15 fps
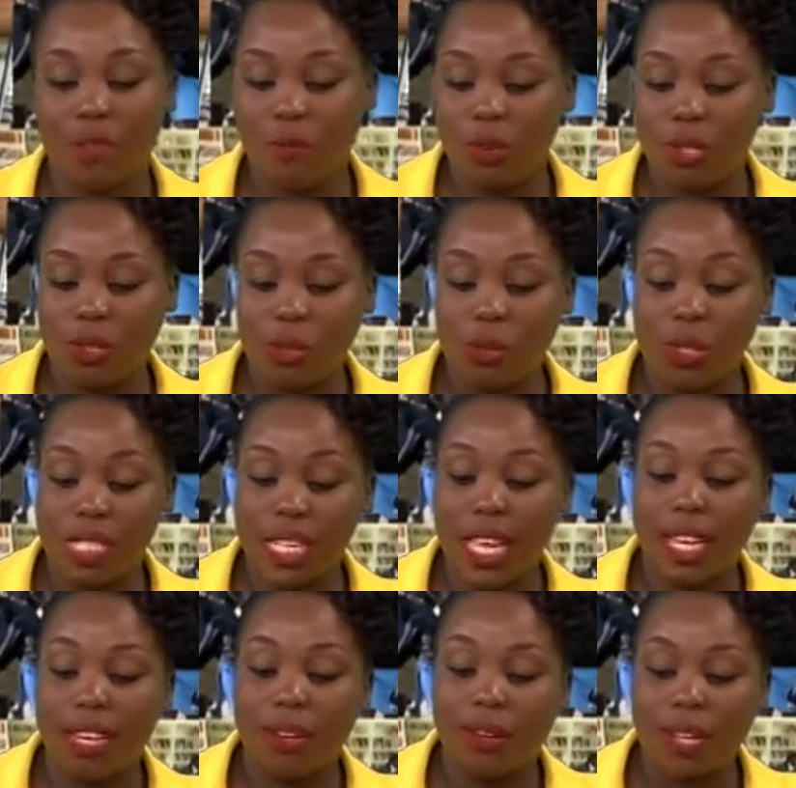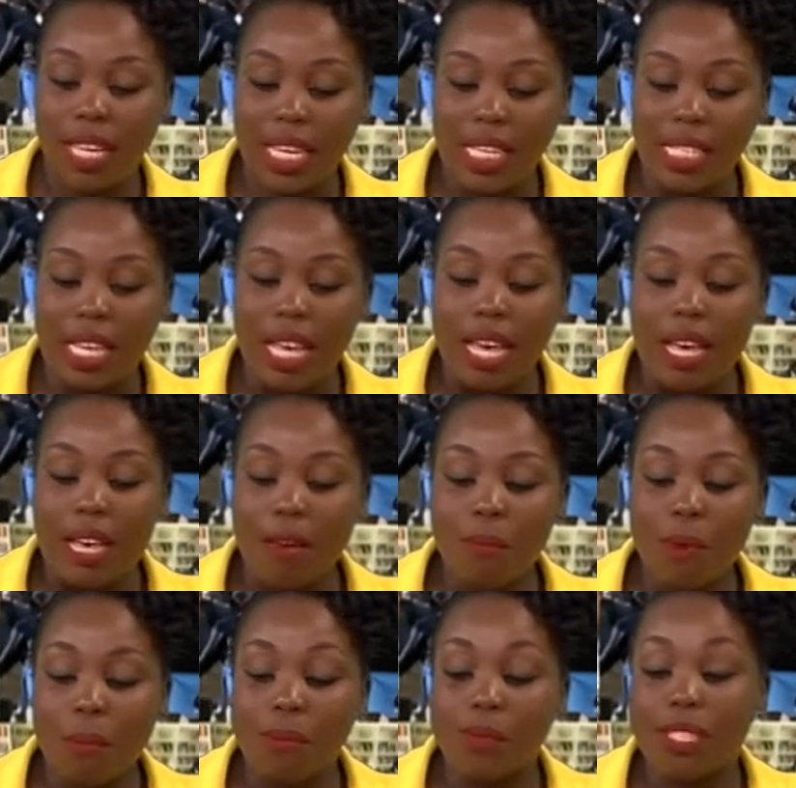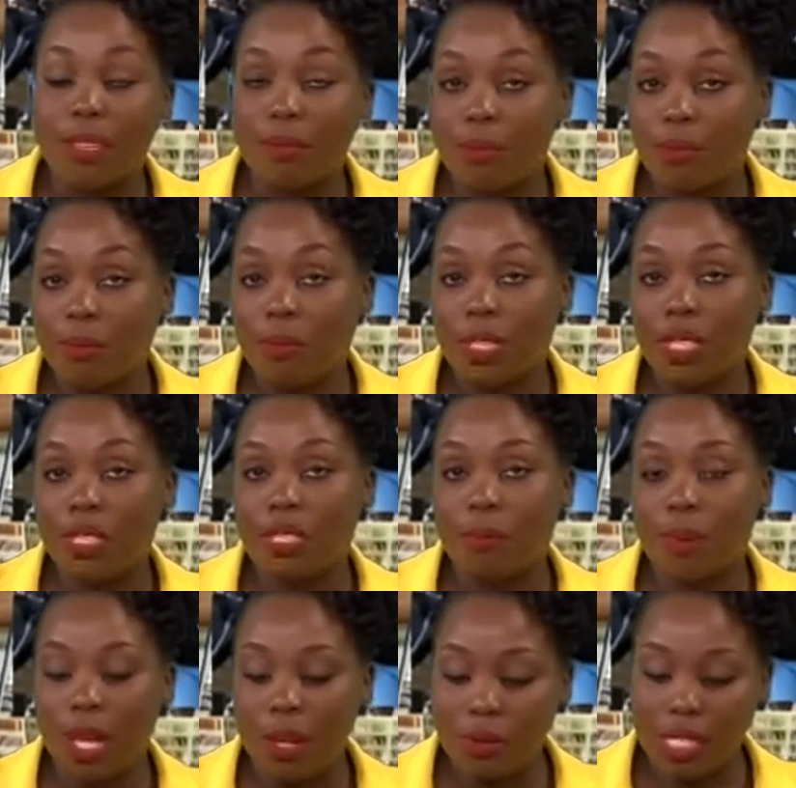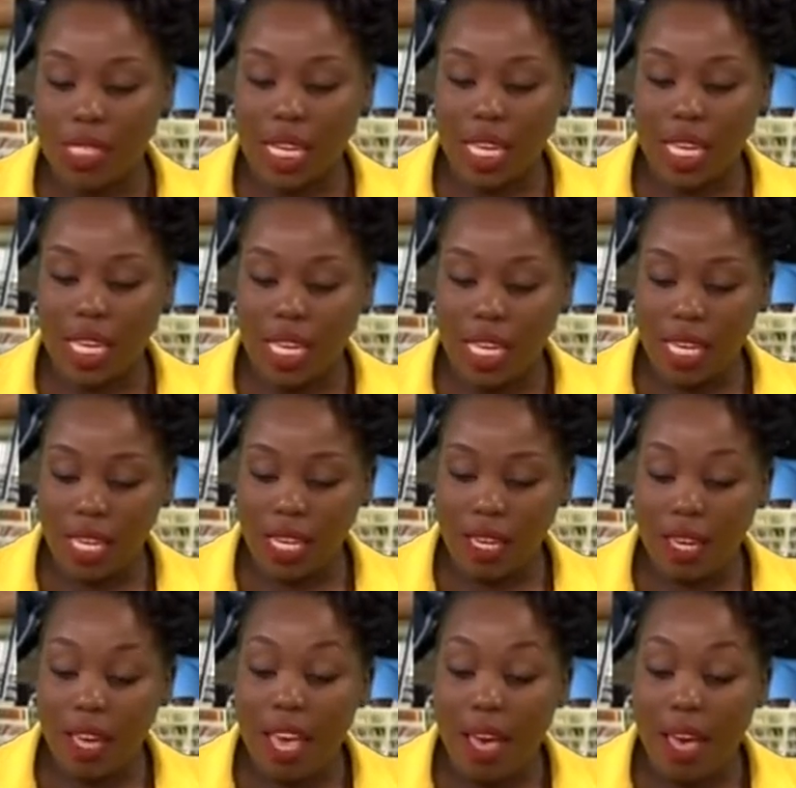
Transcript: Of course, our Twitter handle is MOPSZIM, which is spelled MOPSEZIM.